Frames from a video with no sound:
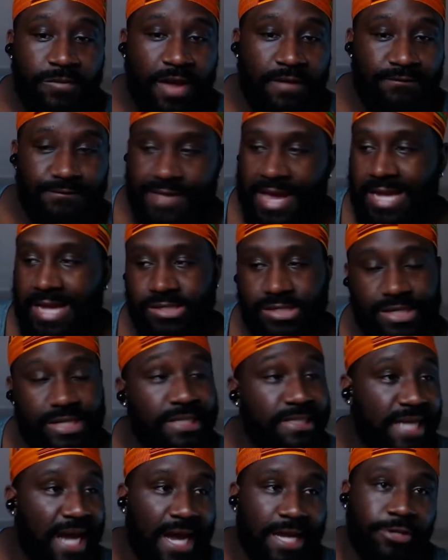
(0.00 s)
fashion
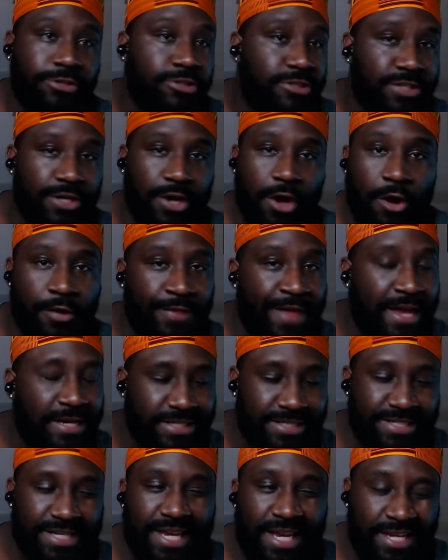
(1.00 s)
designers and all that,
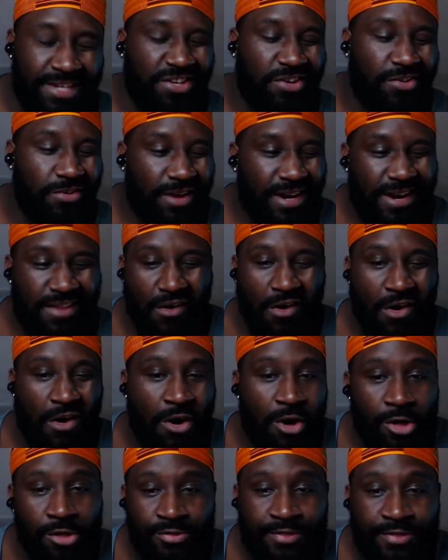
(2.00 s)
just integrated
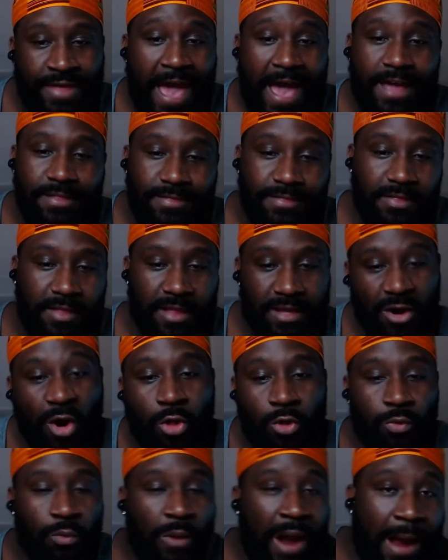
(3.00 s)
all of that, like all
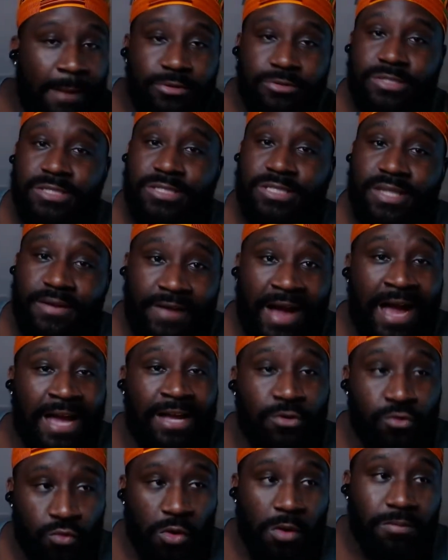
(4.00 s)
the rappers and stuff I
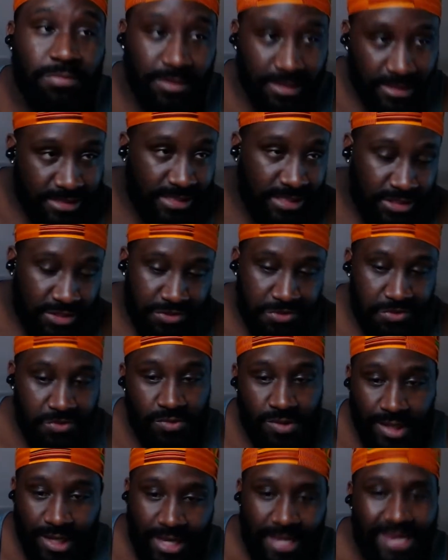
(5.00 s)
grew up listening to,
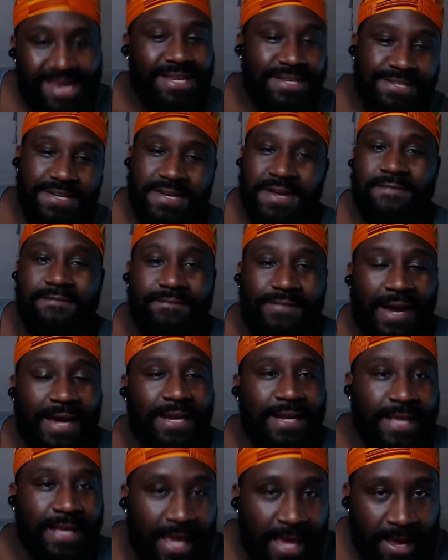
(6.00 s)
into a
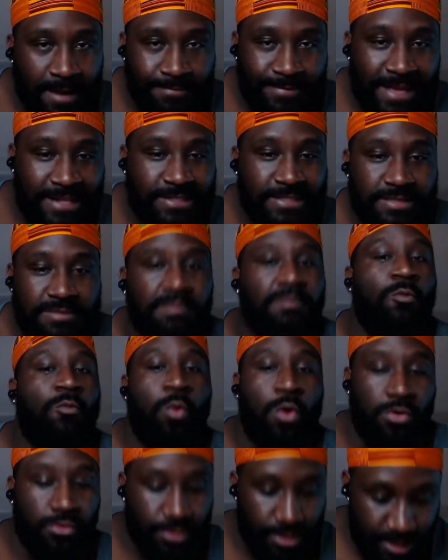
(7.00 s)
fighting game that just
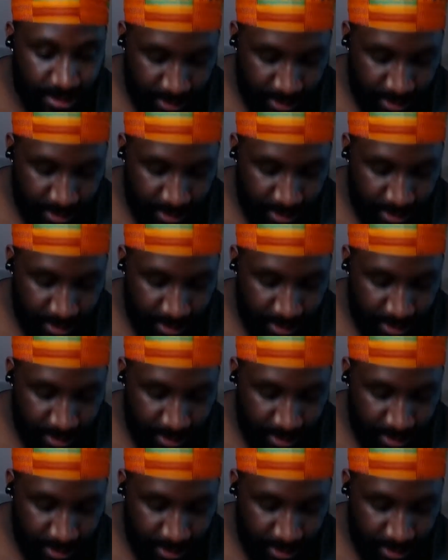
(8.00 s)
worked.